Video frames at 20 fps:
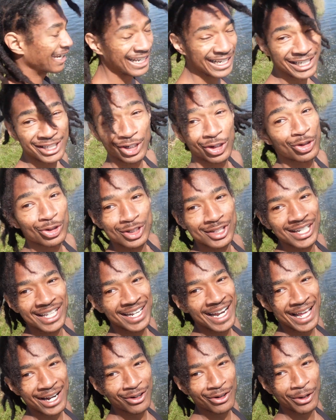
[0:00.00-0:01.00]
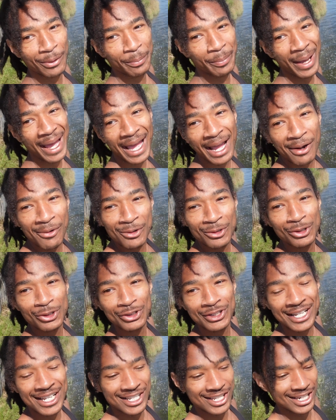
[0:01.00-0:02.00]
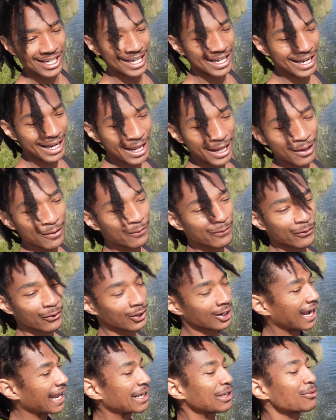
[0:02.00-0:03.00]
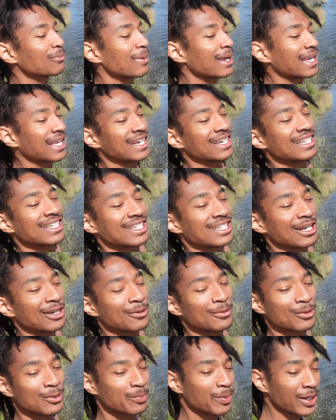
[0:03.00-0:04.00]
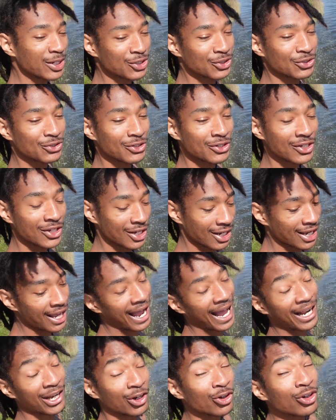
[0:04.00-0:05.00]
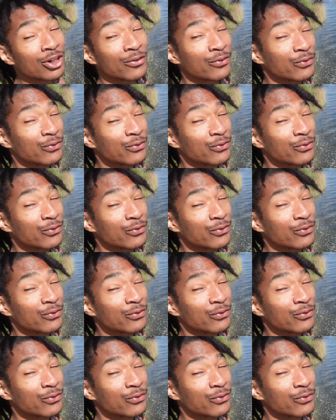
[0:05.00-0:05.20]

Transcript: they don't say that on the pack. What you changing the name for? Like, you making it something special. I know the